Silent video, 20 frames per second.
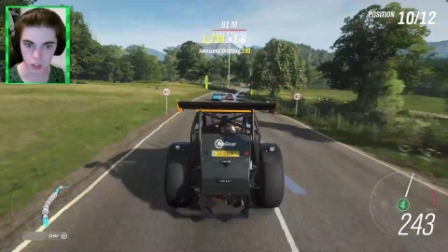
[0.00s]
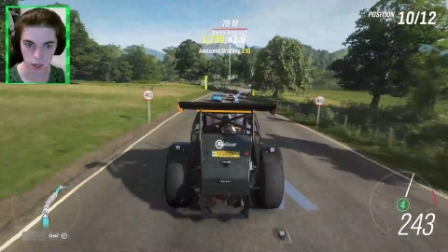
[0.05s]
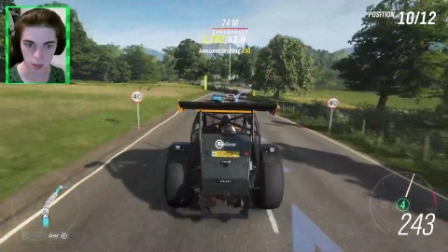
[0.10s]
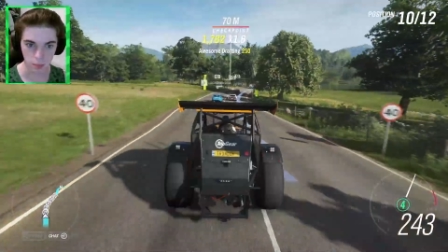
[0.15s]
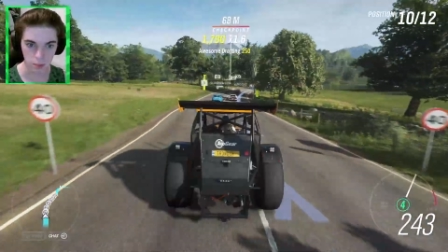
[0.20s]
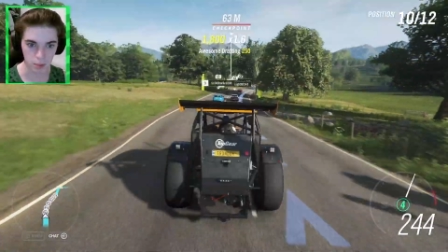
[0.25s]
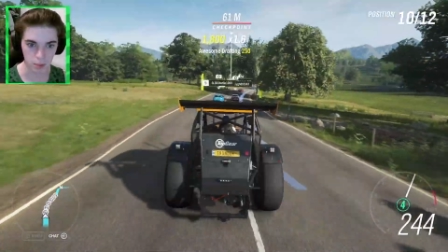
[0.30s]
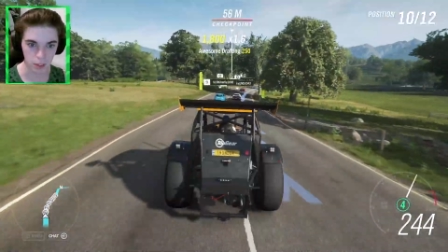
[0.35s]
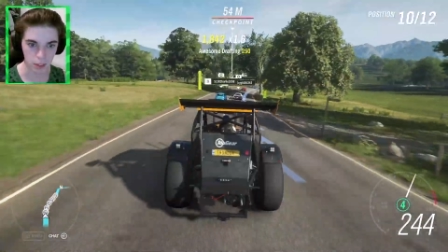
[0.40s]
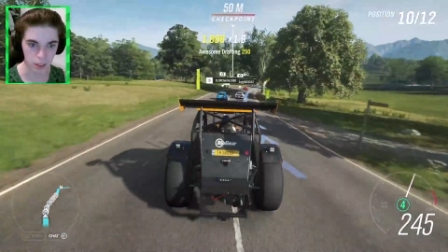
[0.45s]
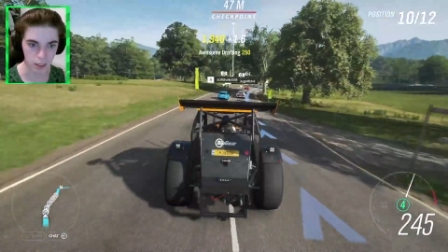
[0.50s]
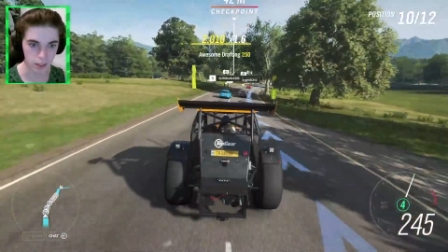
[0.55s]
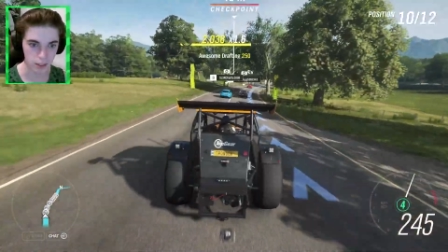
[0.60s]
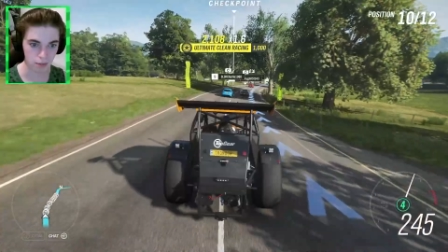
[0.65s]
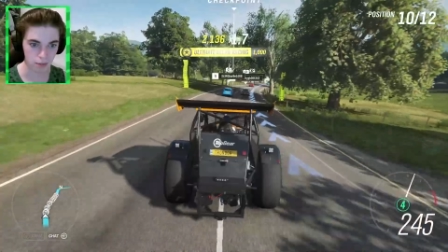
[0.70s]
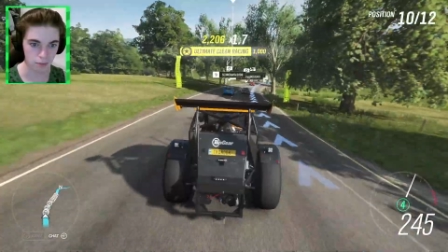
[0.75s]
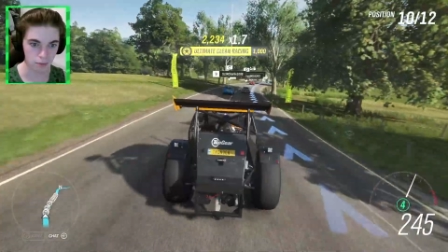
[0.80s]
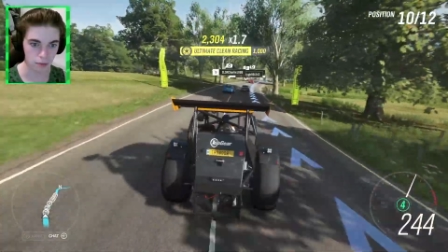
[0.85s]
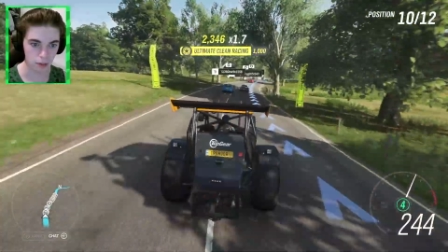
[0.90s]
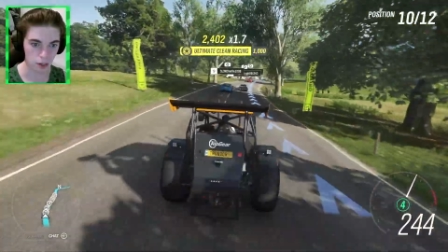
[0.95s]
up a bit
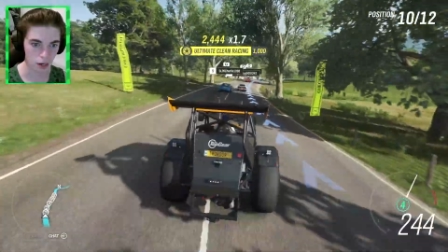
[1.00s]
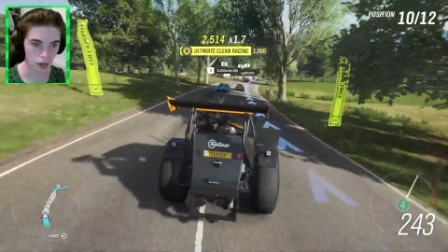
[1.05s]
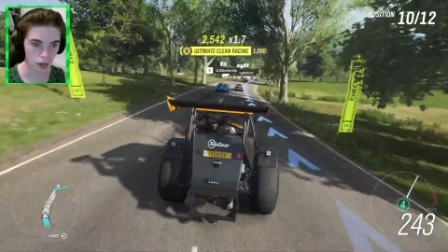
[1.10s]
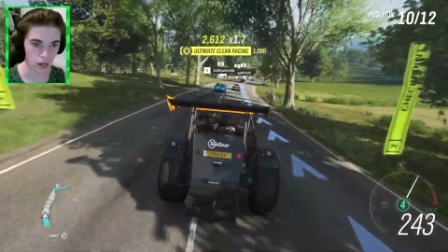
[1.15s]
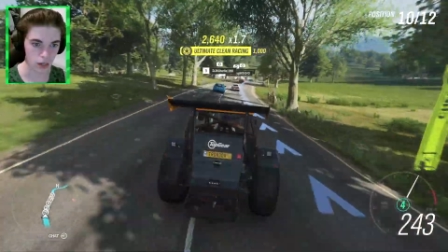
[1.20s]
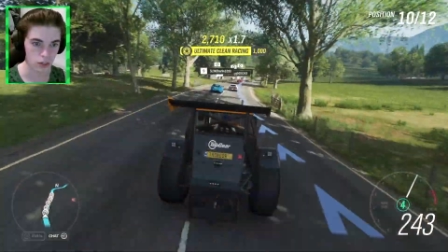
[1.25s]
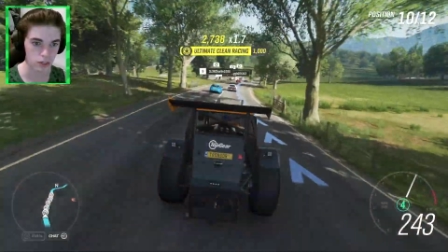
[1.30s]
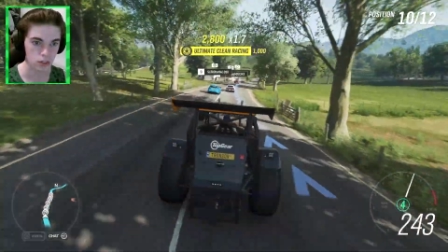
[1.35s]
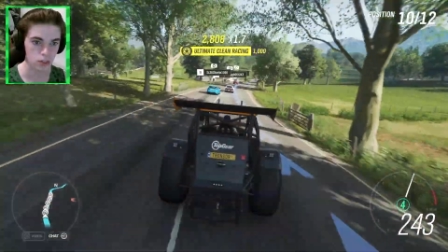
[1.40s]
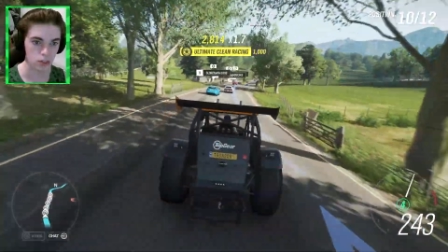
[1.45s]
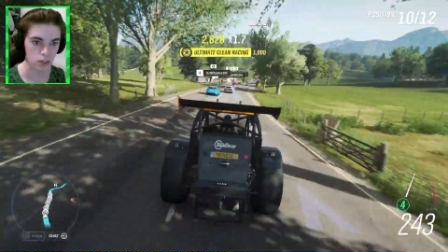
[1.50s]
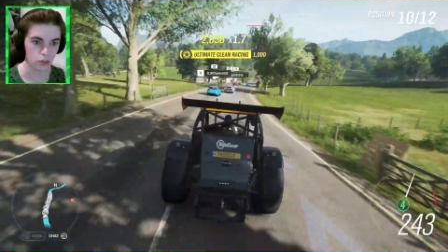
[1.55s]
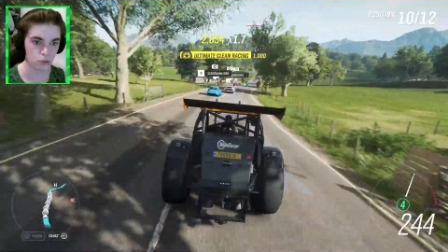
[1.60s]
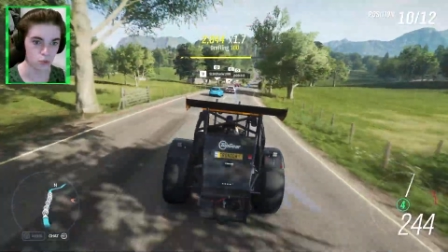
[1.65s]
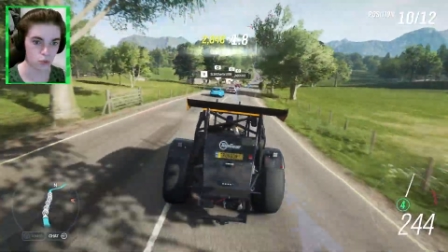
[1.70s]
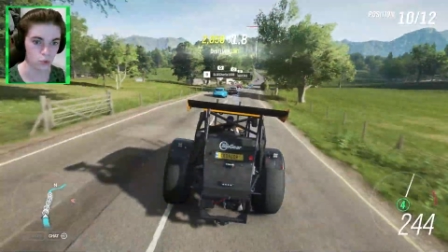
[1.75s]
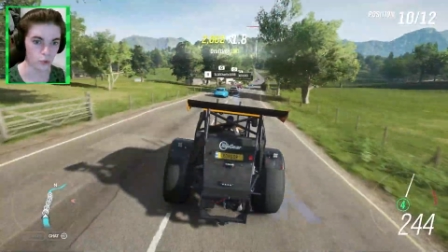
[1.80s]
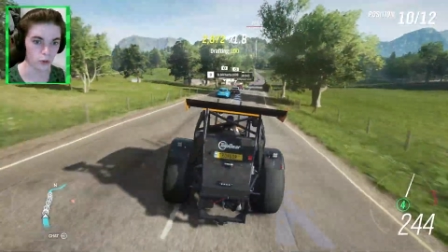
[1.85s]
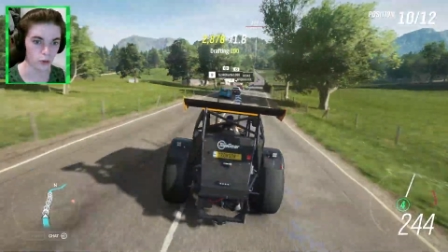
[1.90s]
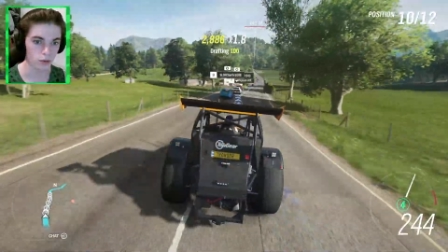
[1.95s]
except for the last
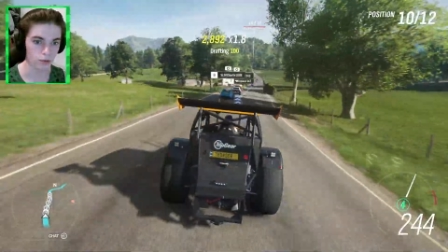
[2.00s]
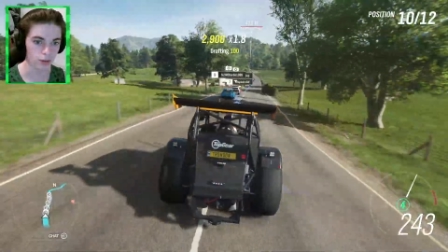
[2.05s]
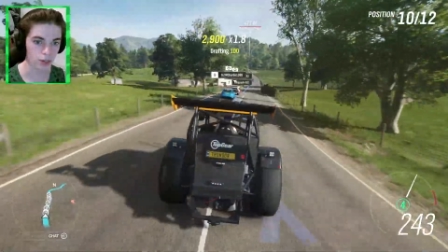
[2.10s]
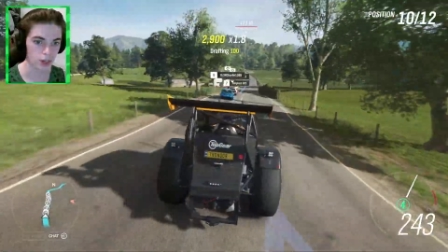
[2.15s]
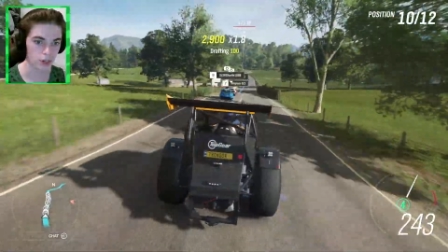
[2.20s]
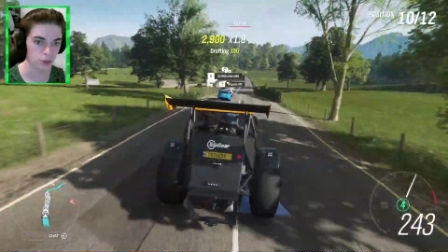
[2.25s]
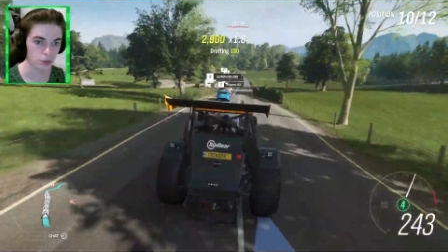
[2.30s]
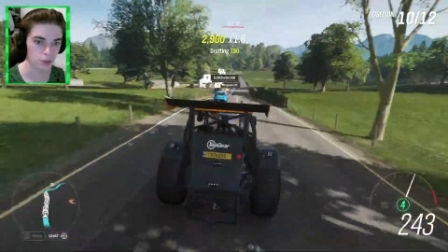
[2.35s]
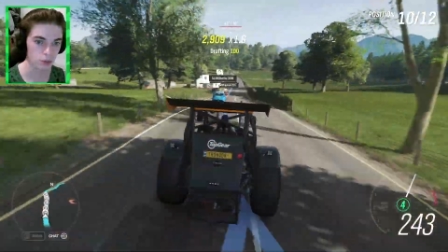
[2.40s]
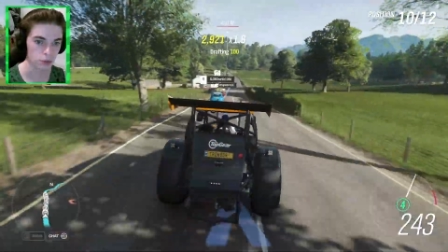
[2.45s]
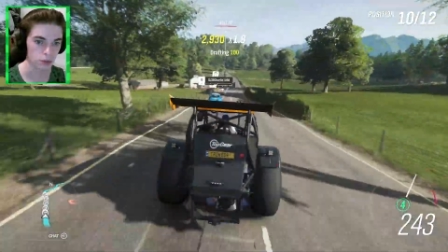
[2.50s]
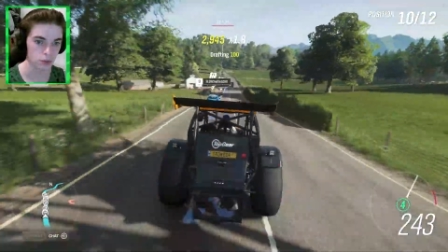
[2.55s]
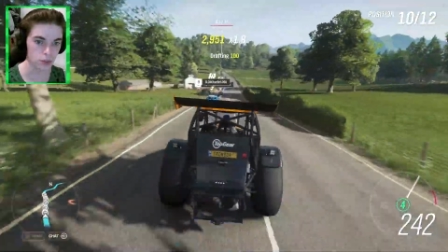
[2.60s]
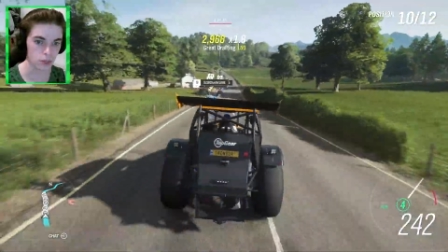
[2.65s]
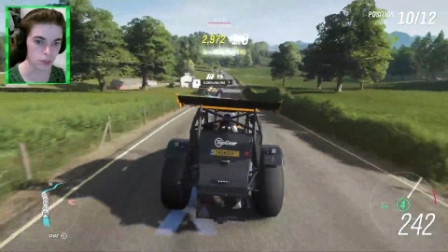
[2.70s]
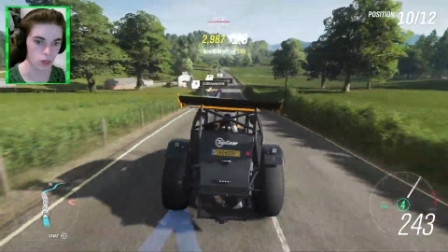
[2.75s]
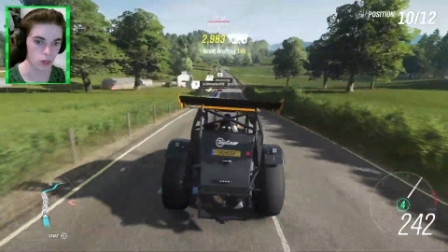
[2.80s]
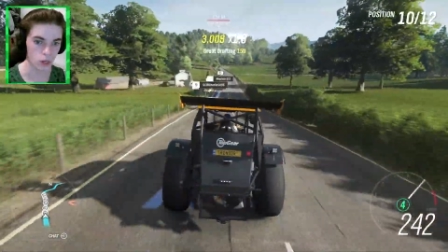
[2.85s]
two vehicles.